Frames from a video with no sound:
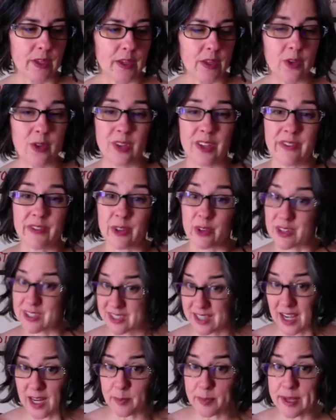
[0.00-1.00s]
If there are
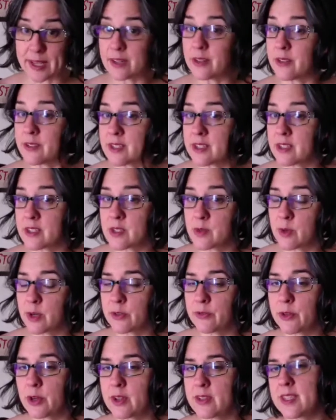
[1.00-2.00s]
side panels in the
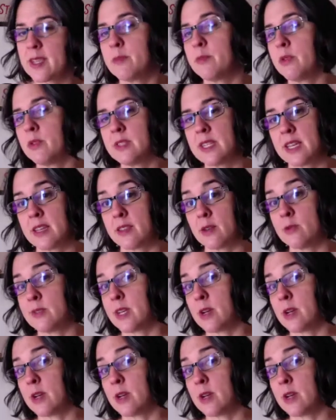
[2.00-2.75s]
sweater, for example, take those